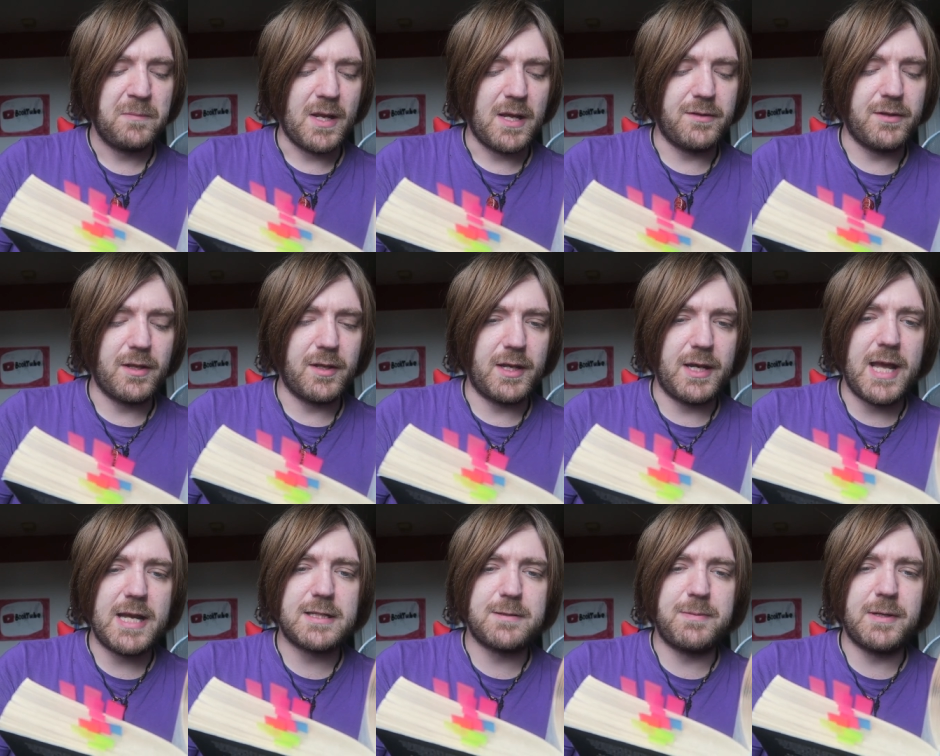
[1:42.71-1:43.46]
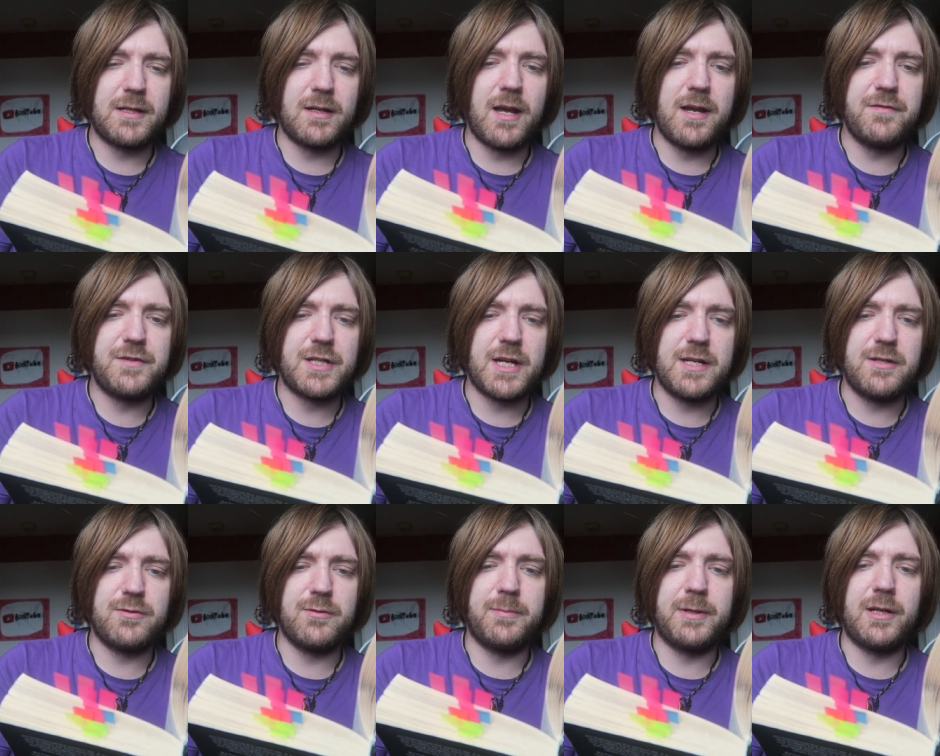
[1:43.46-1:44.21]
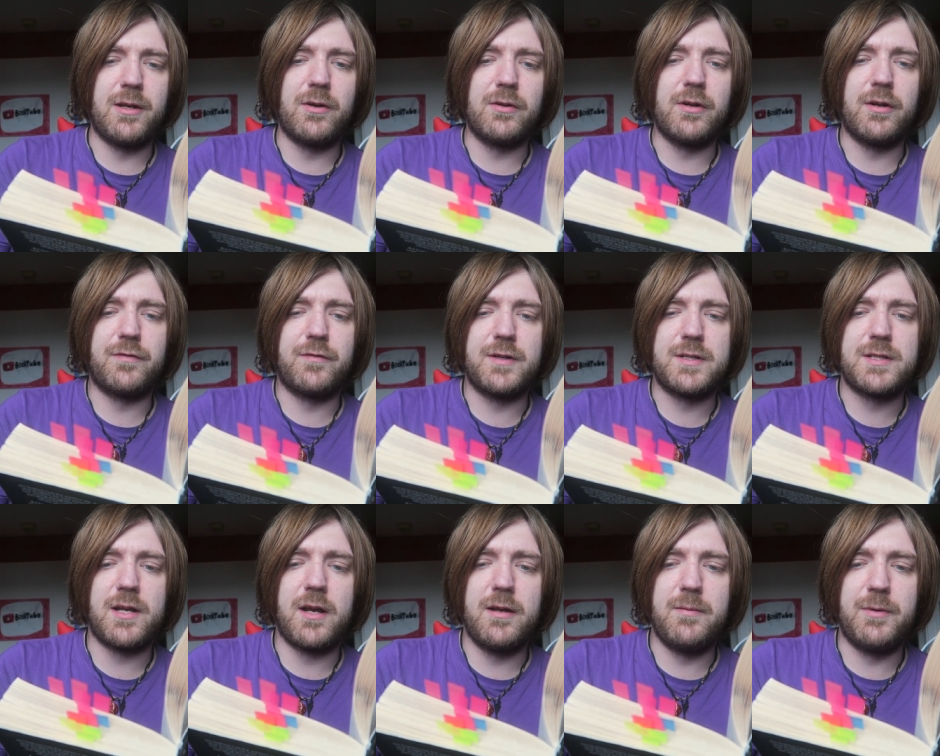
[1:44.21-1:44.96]
and that the next big life change will be long off
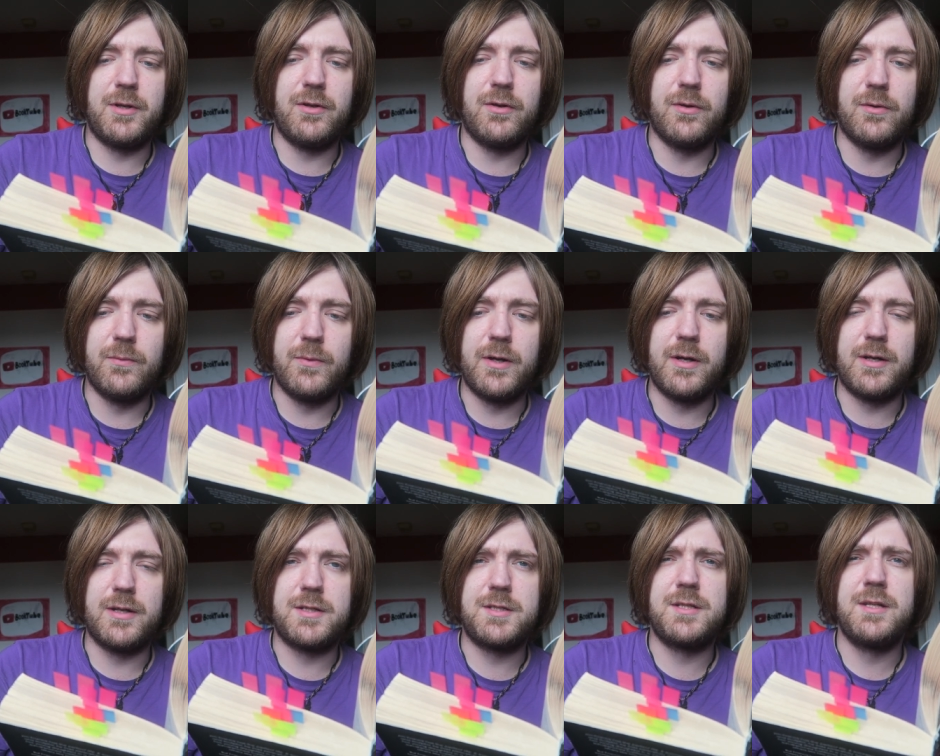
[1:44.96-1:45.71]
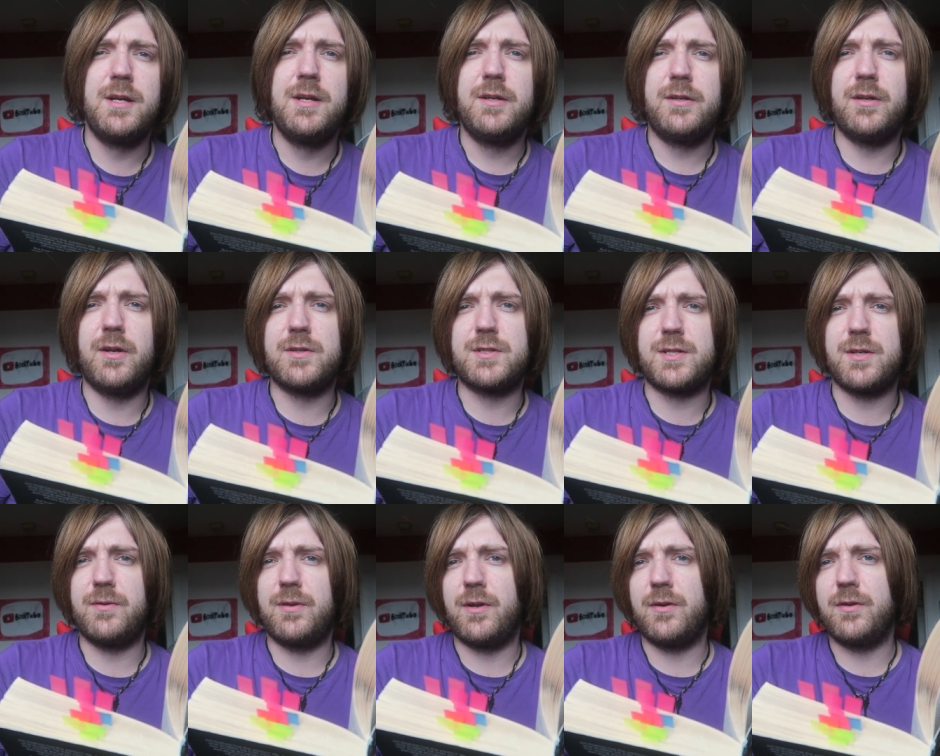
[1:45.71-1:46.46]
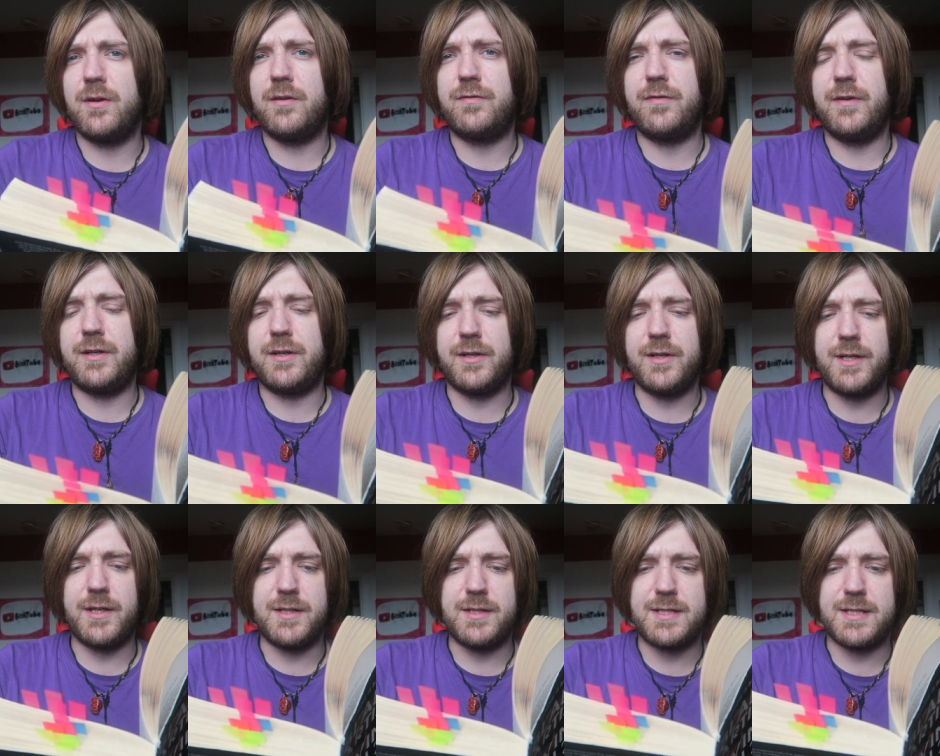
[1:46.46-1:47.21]
retirement, or worse, not so long off
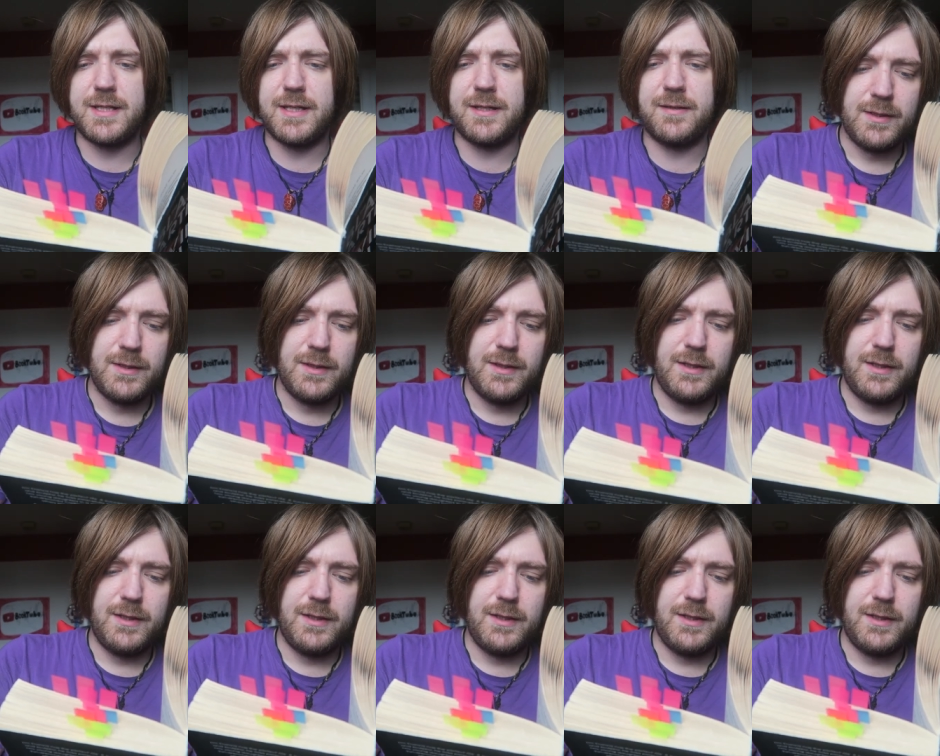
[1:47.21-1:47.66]
redundancy.